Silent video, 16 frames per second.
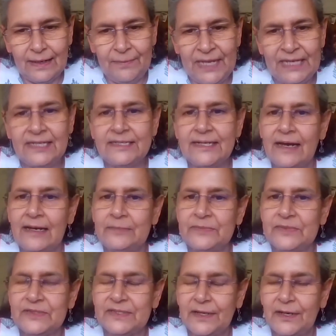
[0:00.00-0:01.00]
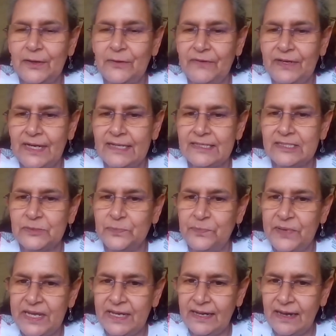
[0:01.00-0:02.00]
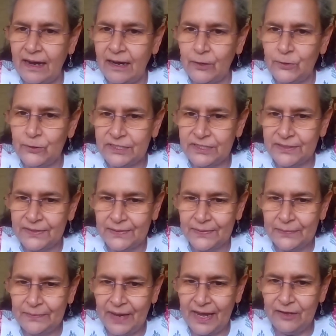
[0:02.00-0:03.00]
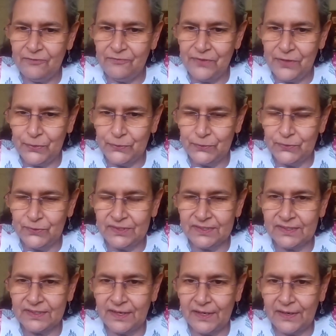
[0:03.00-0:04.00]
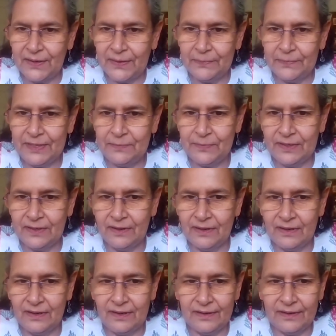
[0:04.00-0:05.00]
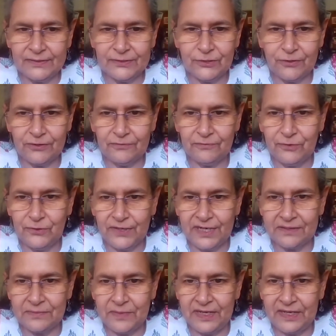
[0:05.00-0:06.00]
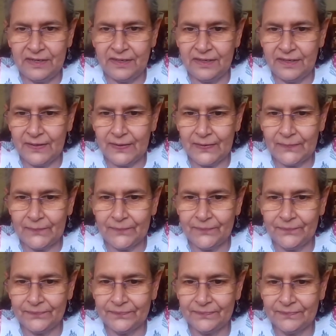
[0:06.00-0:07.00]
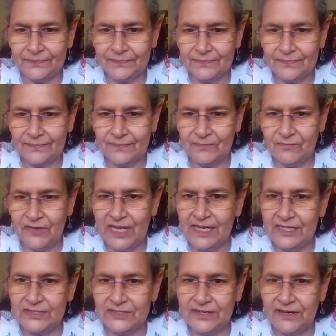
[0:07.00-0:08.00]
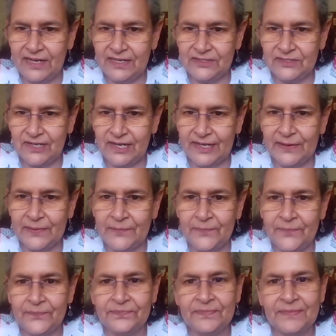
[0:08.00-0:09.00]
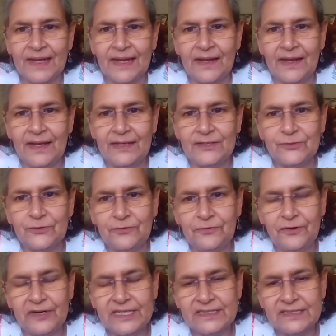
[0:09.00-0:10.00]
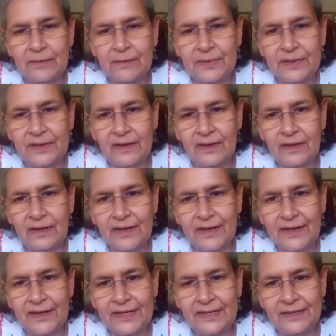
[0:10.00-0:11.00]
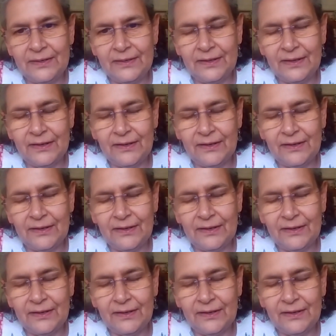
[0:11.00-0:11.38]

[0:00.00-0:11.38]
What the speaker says: many times when I speak out my views, people sort of look at me very strangely. So, for example, in